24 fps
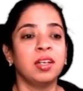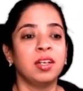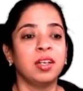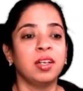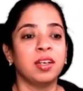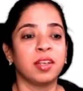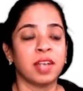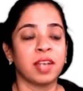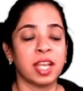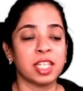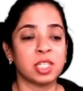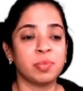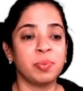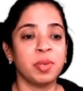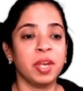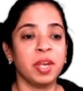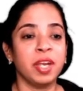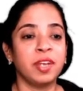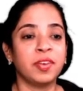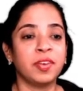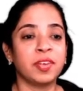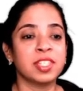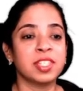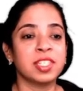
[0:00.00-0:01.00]

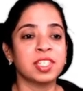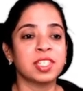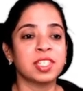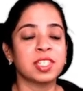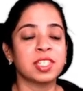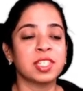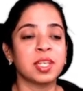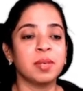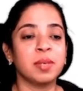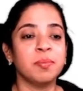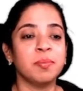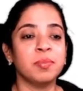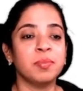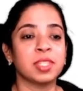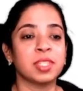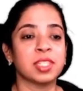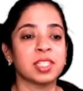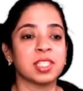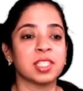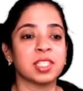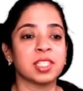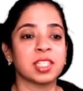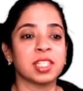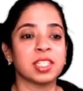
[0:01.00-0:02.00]
respiratory system this
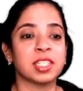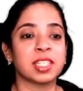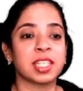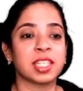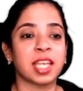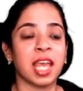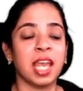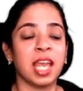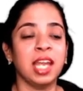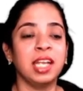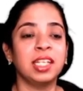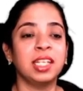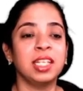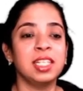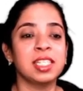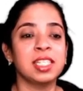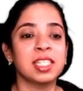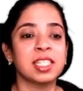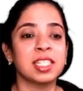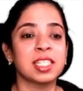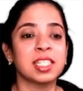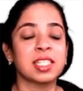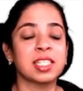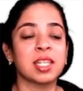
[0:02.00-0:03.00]
is a skeletal
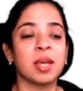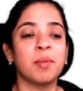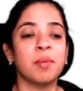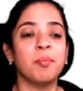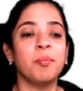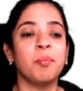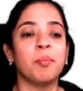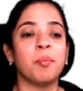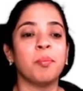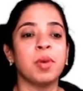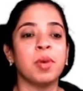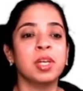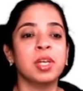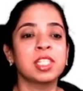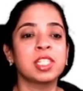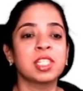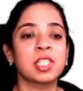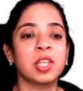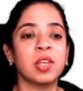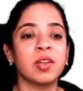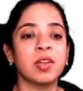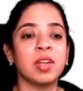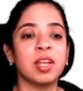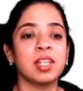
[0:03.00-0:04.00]
system
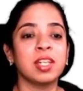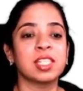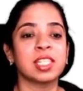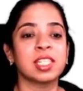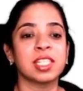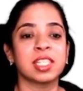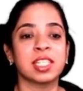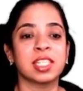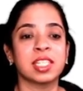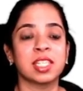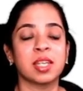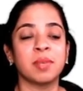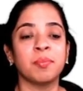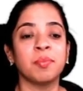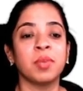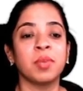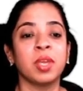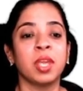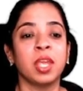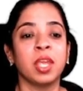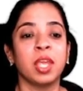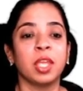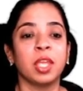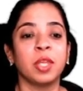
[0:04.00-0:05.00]
muscular
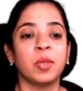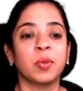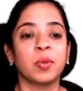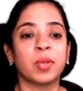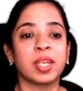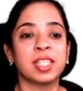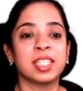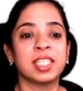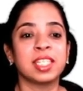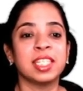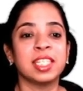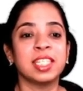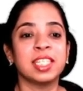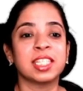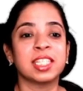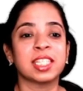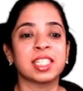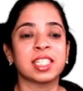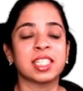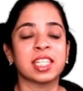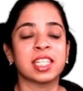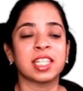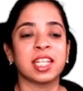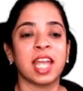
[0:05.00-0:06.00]
system you can see this
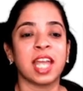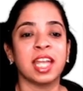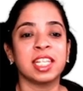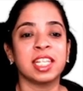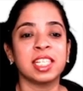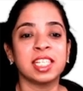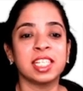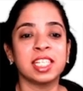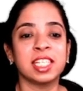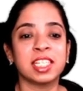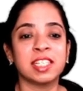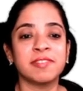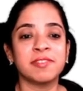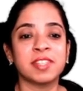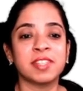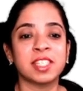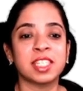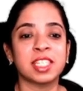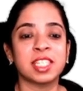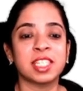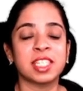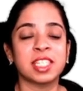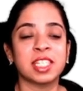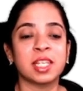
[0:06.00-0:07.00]
is a digestive
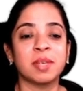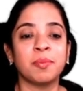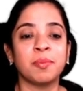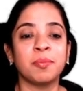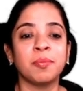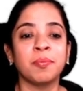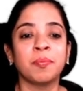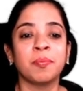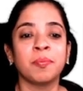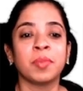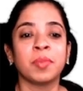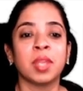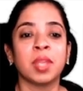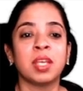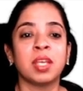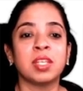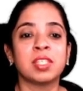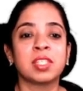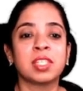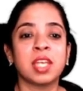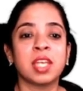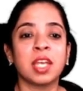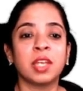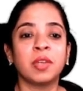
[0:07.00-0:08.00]
system
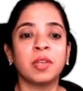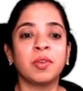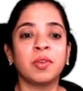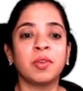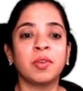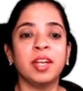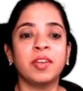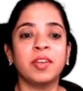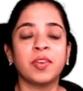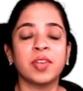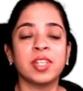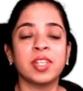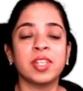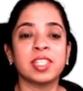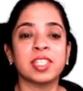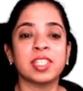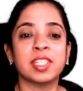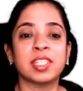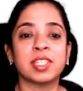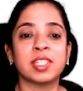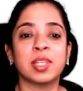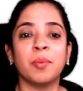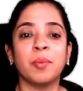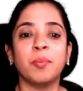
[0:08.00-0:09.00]
circulatory
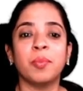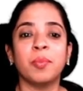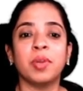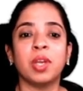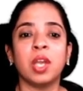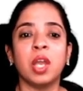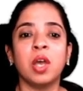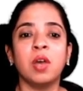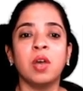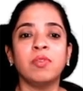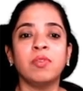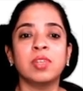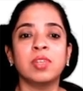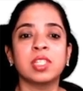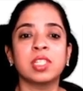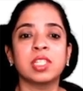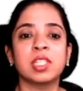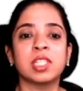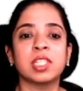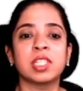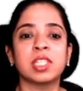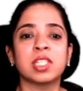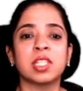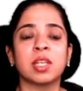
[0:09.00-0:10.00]
system nervous
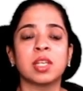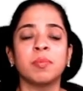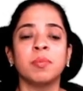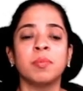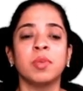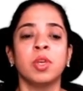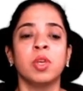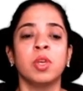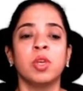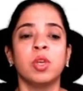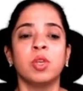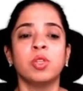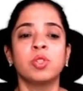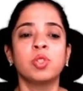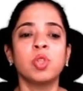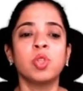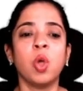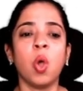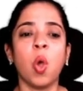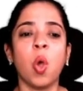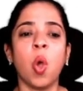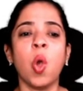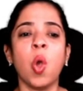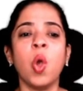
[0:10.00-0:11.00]
system so
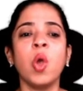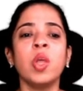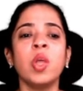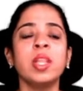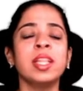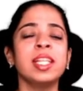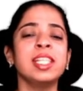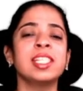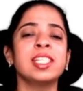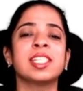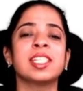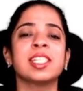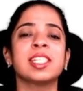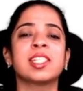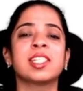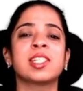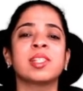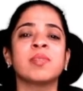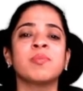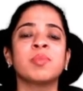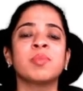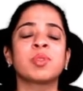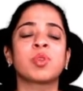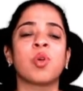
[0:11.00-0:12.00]
all these
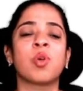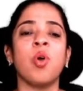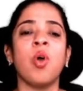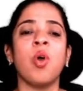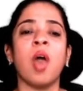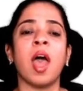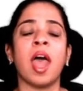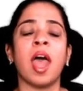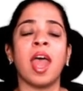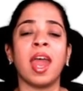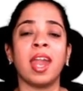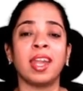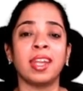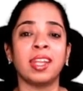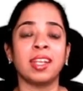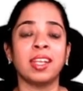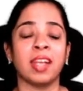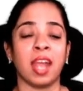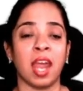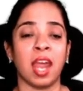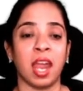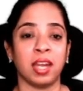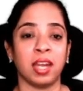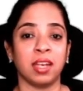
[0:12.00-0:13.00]
systems go hand in
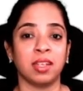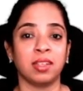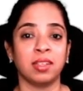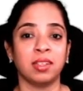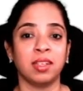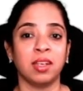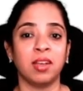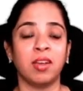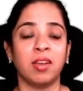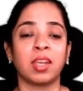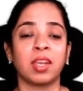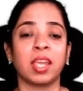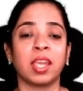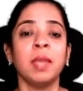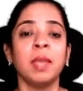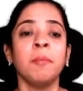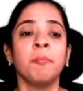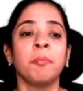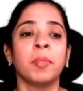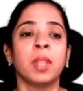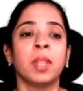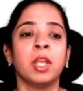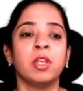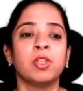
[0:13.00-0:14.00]
hand okay
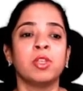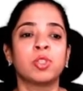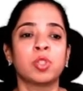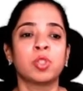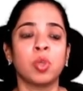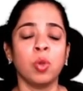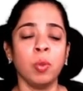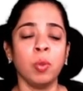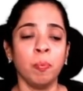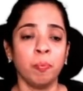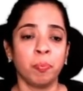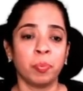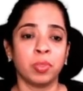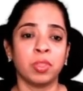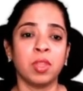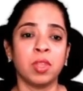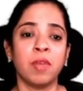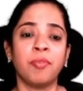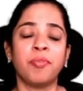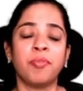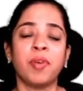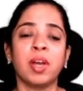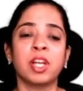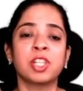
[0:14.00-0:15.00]
so the
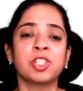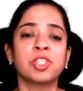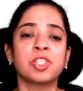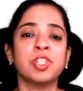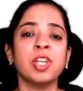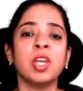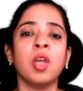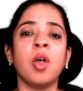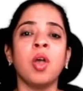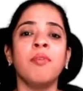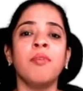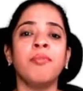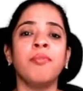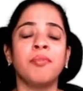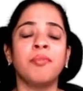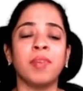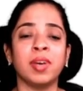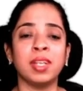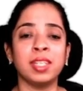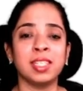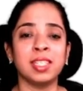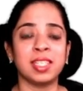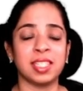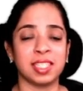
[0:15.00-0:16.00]
functioning of
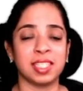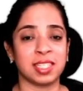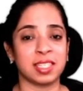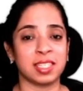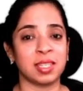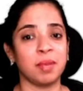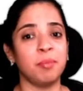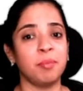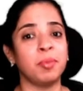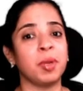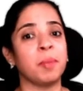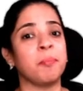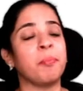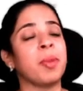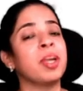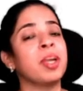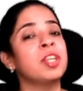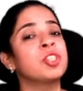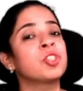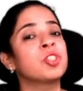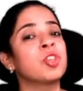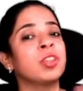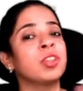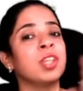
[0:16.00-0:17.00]
one system
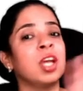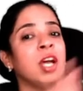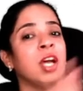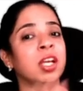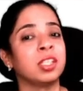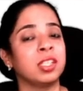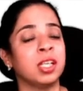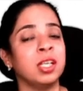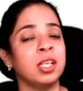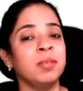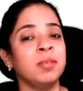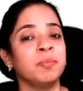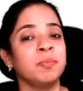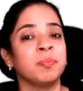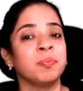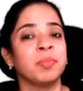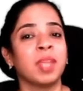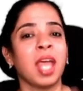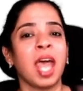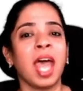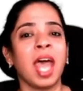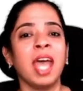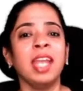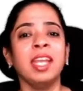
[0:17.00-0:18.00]
depends on the other
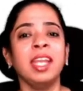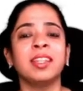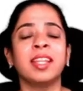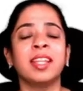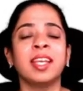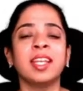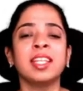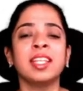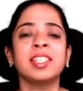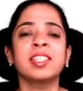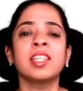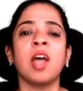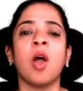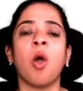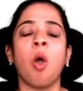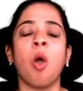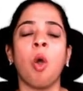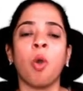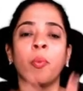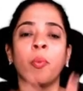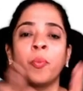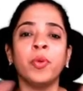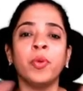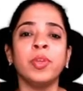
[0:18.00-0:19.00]
and there is a
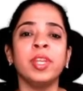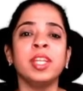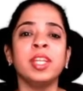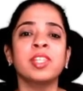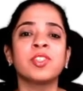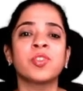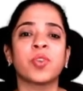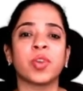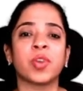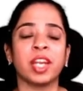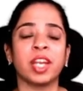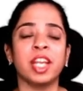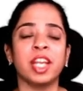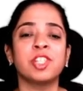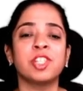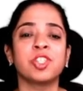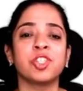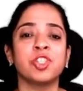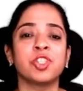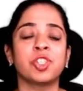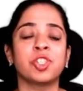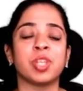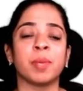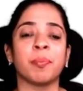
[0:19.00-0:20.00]
harmonious
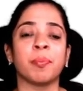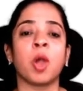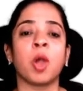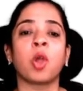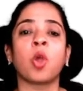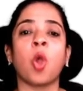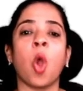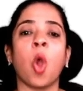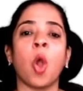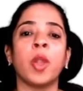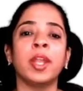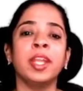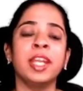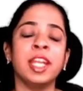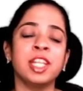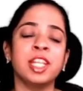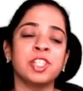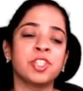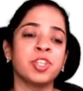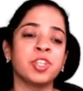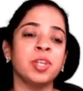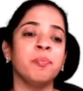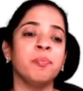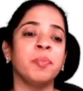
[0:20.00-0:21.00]
relationship a
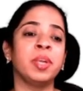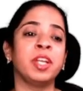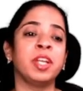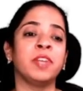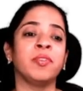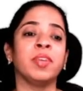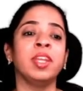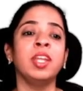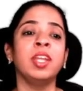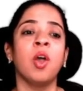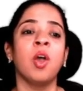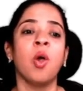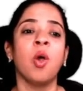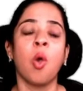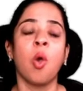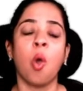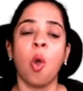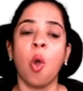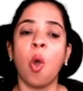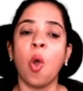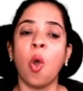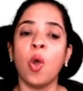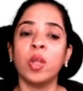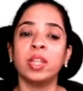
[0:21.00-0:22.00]
coordination between
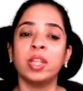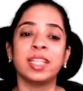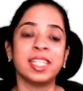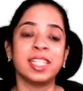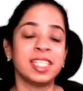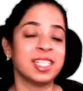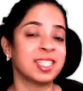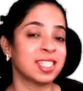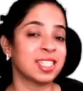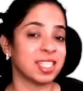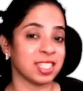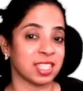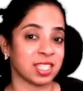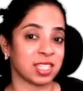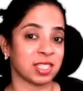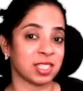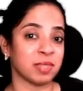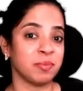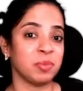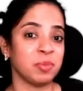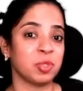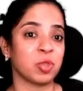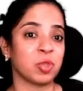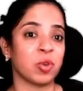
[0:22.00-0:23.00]
all these
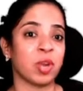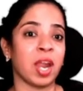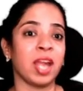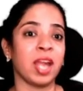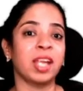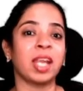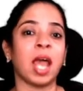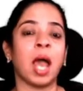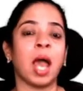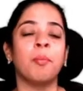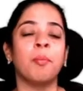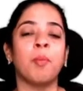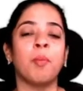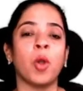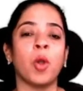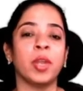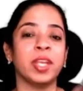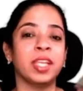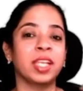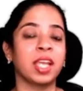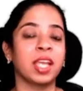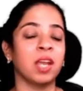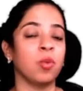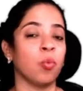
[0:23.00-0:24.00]
systems so that our
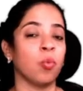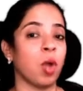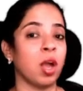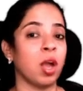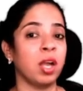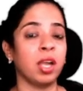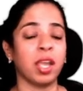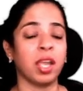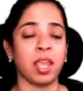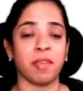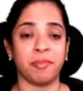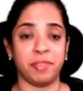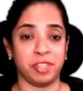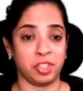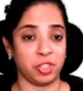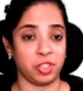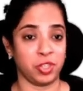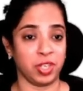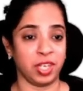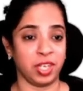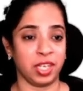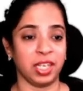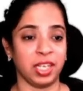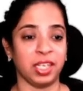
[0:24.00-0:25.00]
body can work
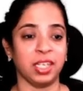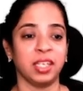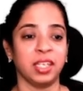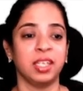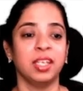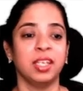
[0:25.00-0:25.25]
efficiently,